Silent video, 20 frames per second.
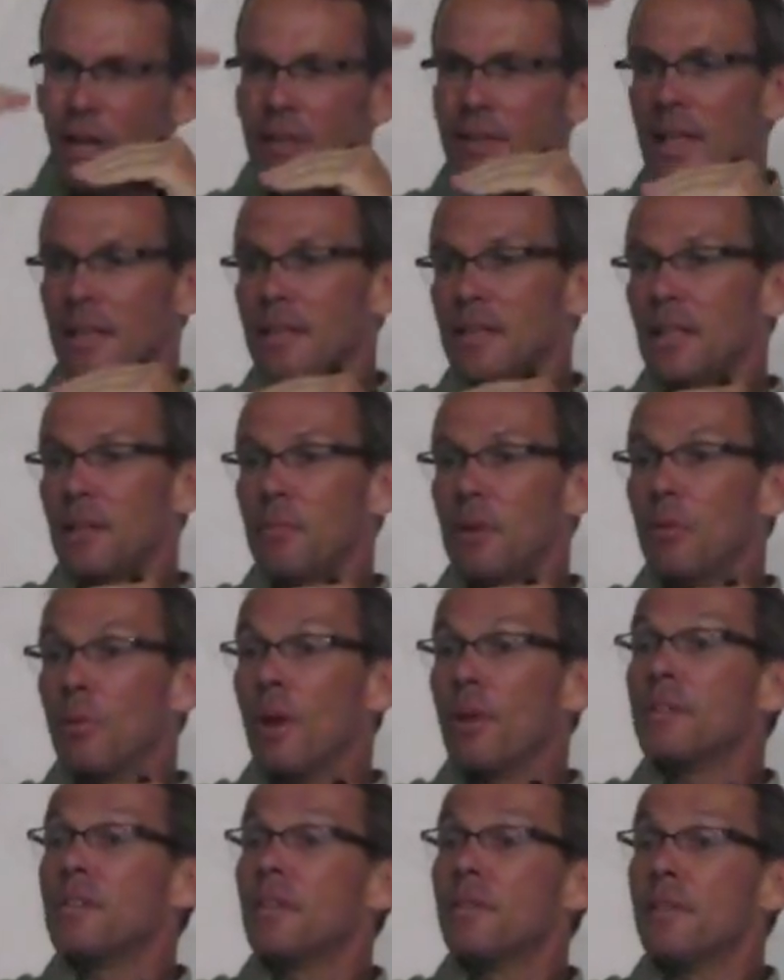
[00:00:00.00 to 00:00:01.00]
content is going to be
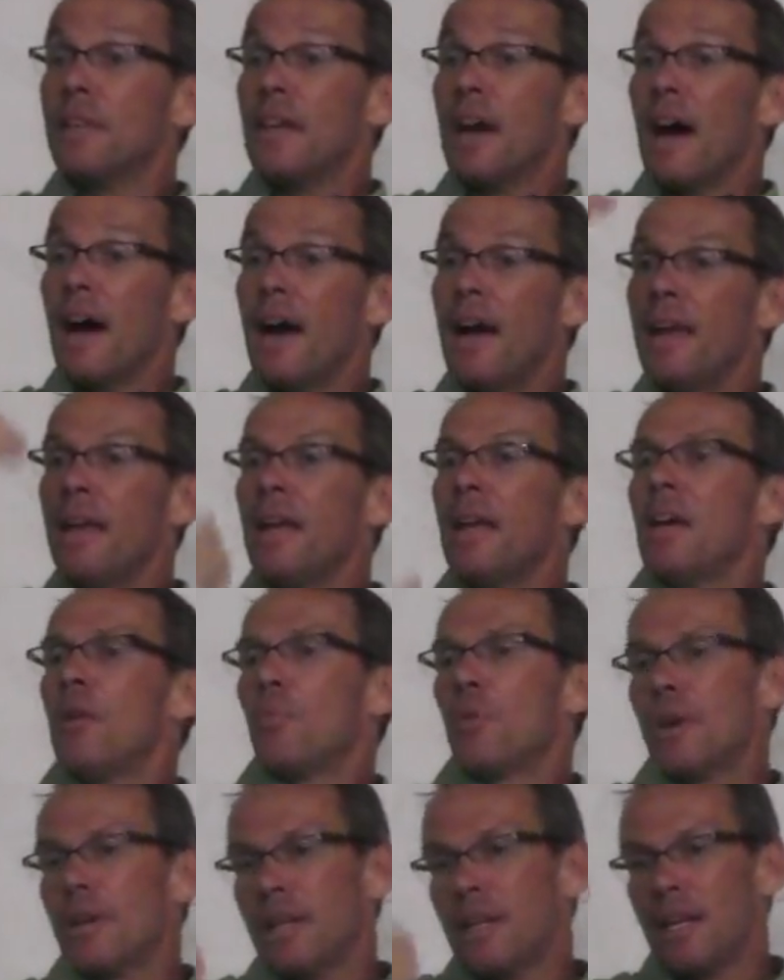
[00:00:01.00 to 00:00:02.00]
relatively high.
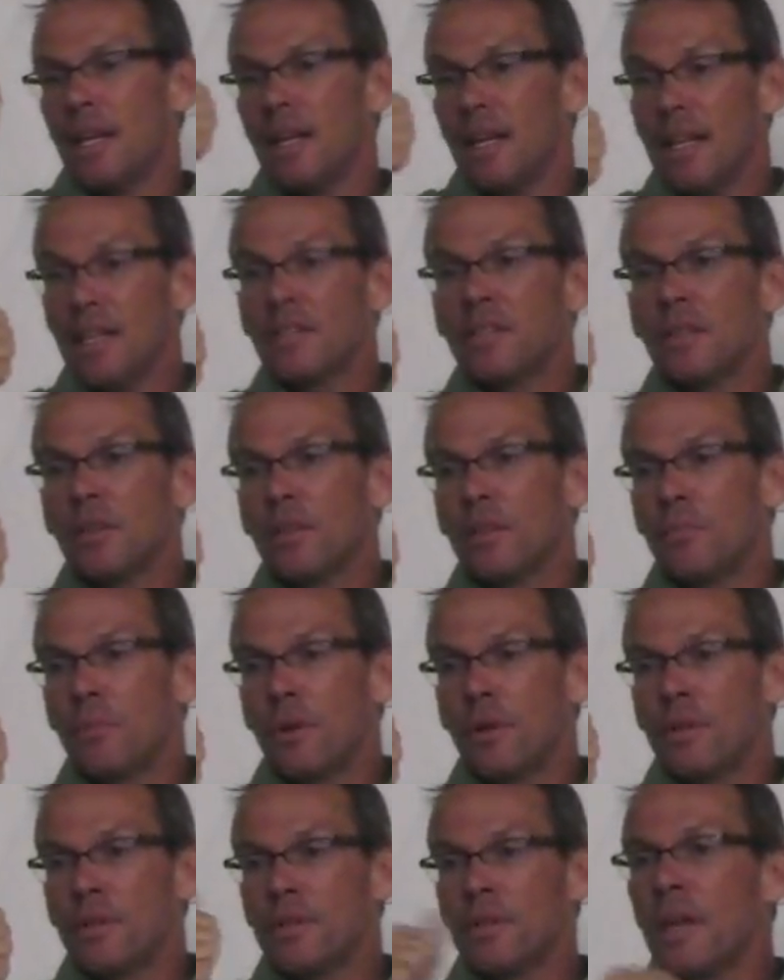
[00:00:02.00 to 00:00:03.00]
We're going to get an insulin
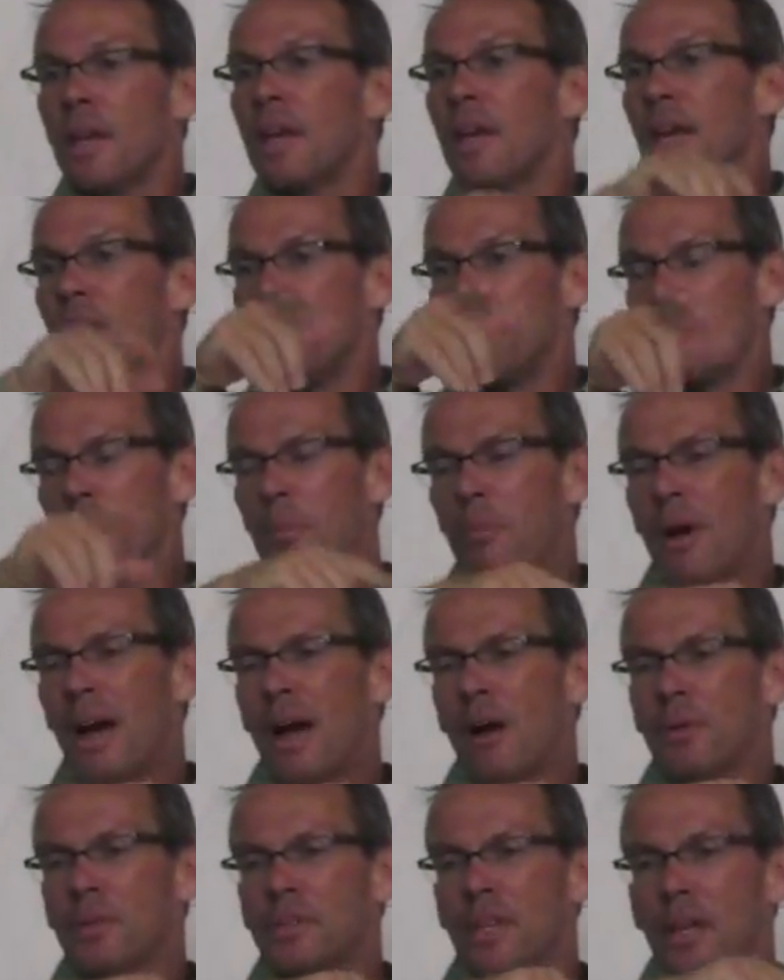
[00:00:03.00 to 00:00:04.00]
burst. And remember
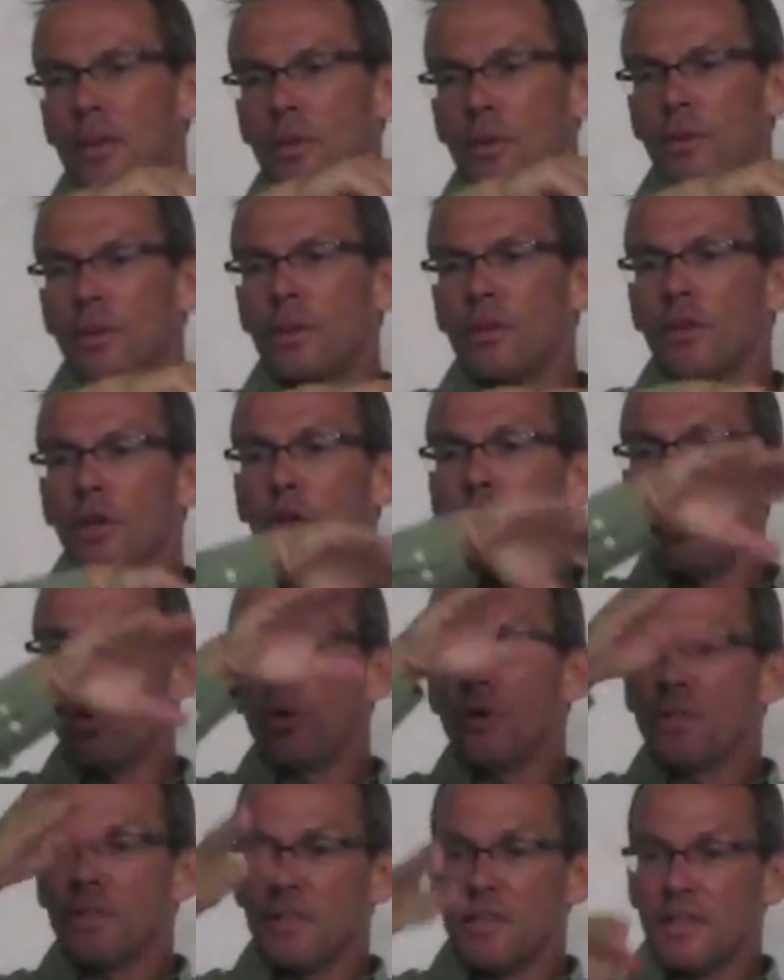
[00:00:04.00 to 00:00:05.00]
how I was saying earlier, the
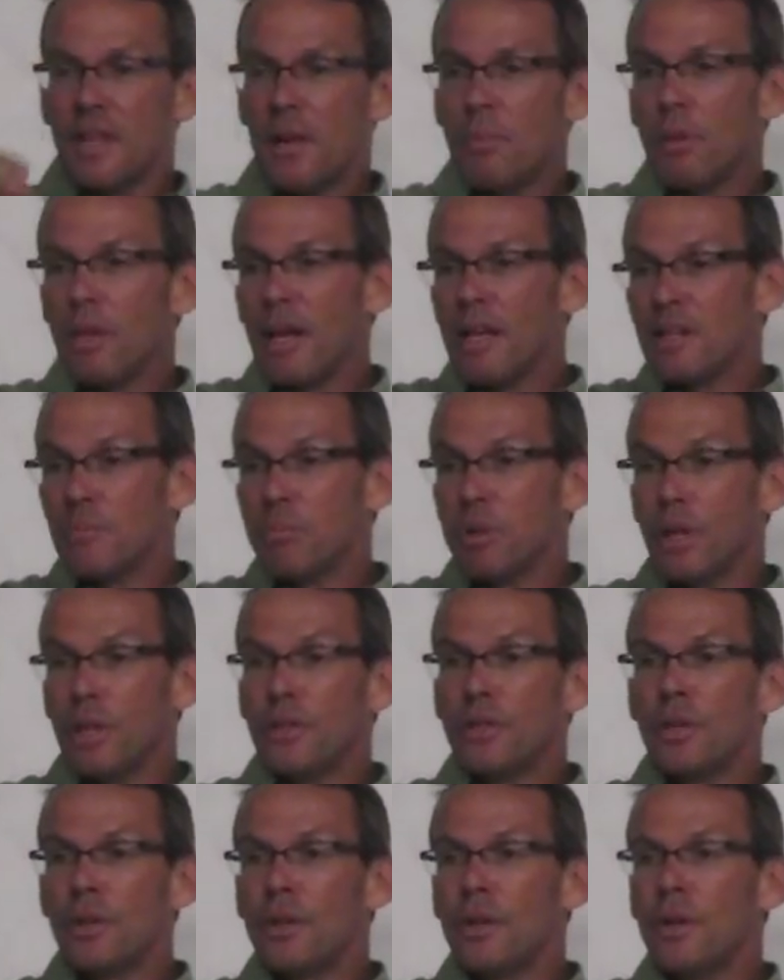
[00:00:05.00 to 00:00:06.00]
goal is to stabilize
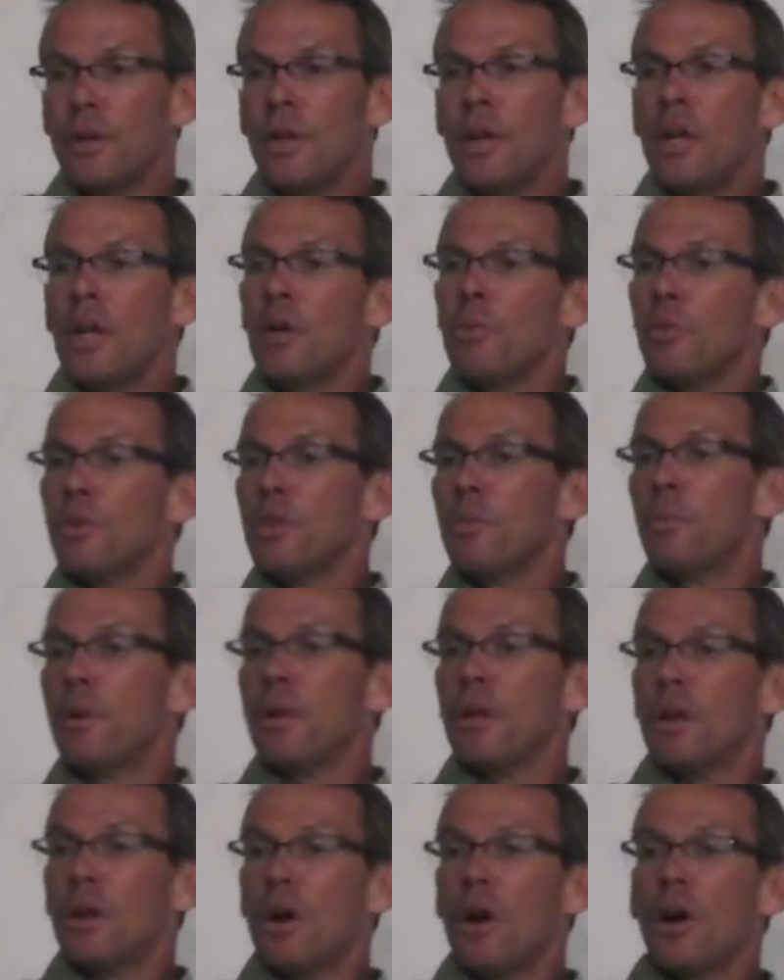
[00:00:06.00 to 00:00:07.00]
blood sugar. When you
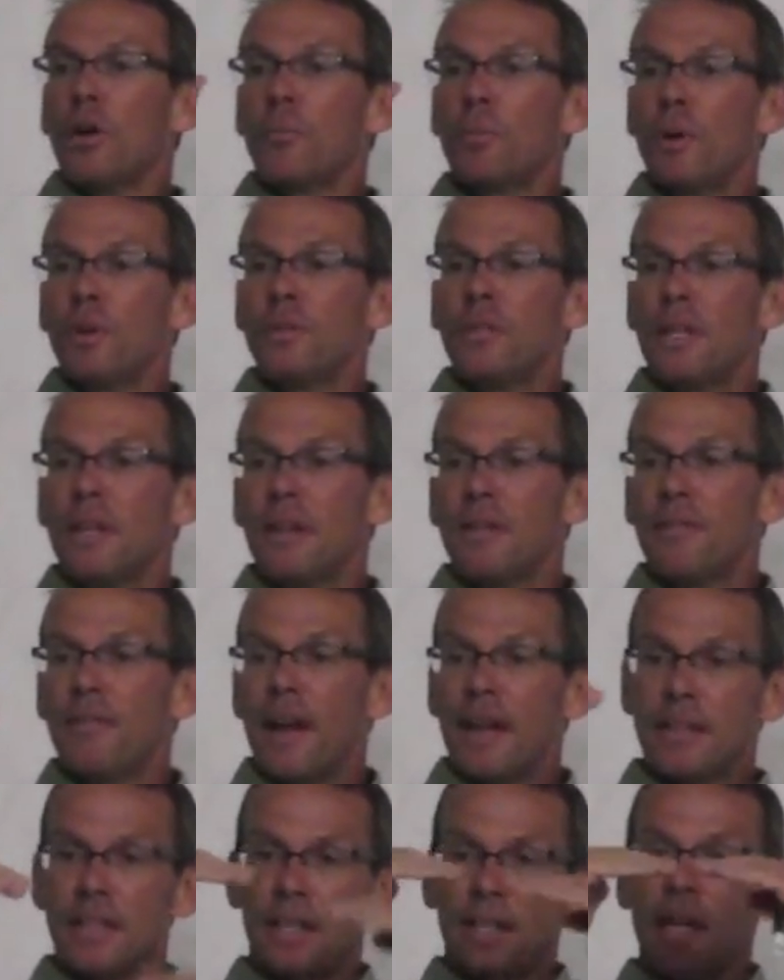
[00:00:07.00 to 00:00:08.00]
put a carb, protein, and a
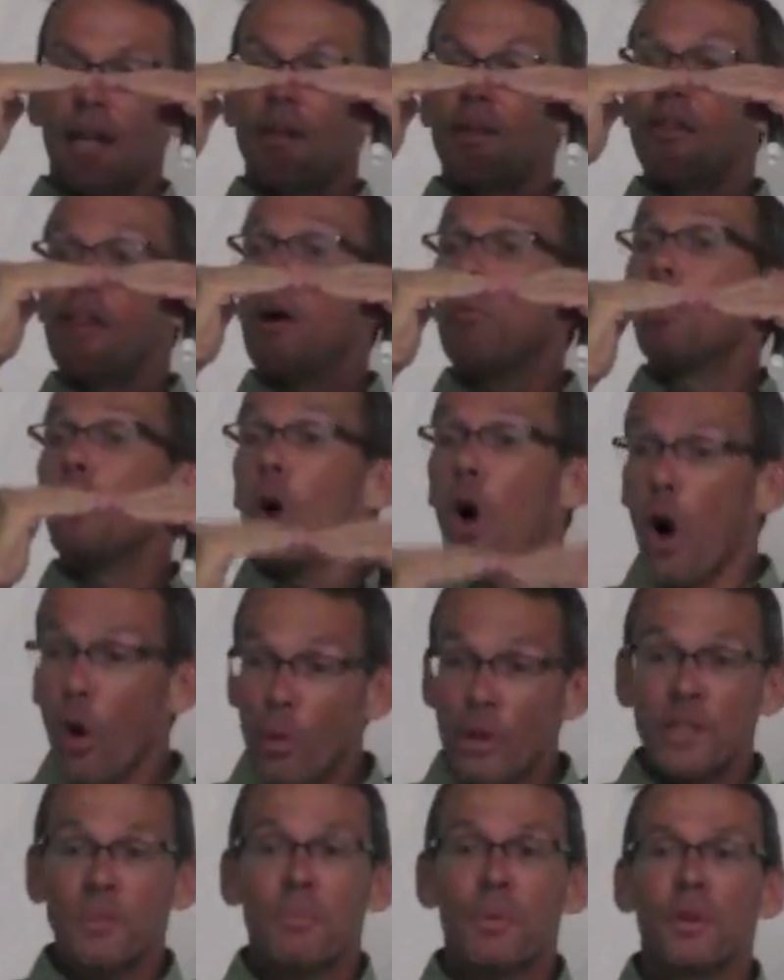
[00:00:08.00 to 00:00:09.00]
fat together, that will
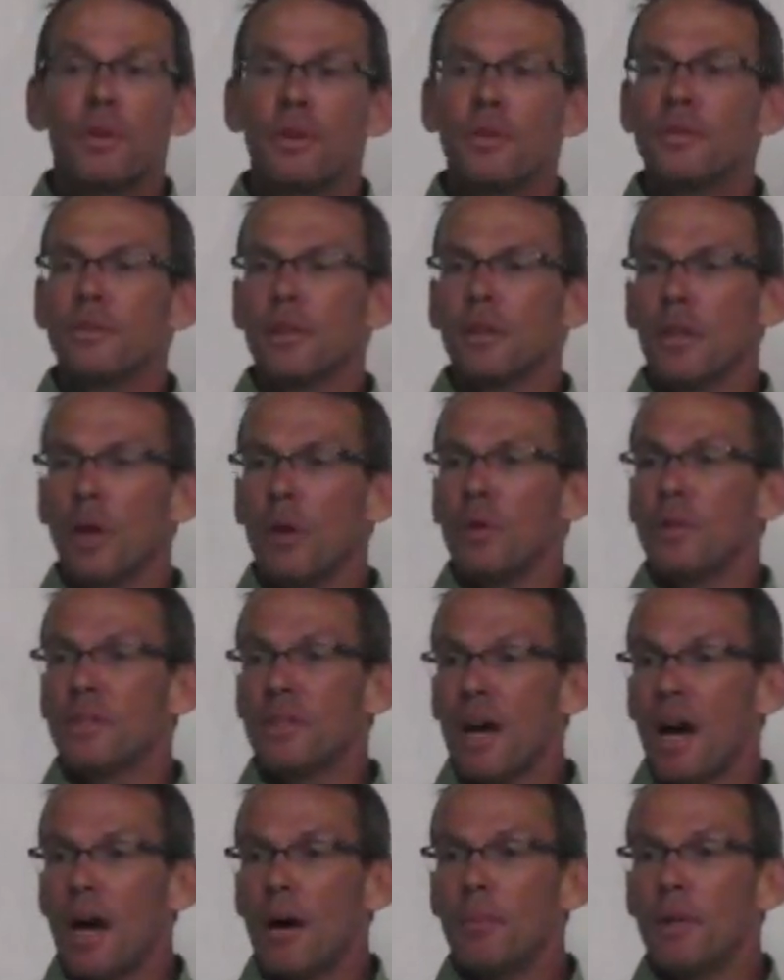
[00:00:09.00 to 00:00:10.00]
always produce the
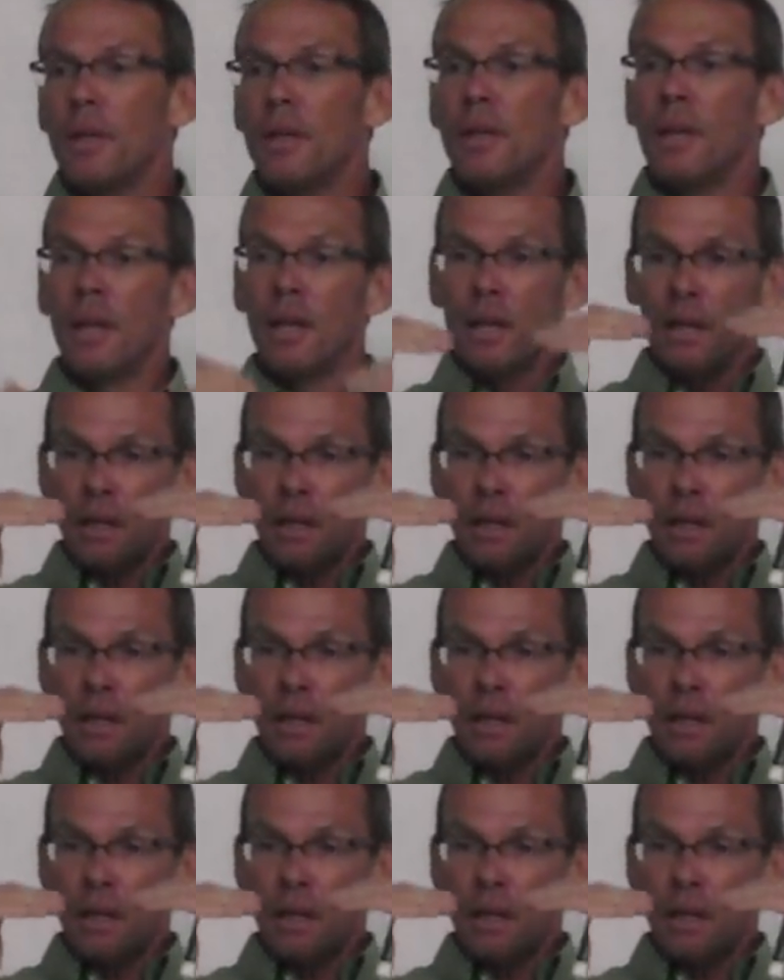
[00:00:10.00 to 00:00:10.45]
lowest common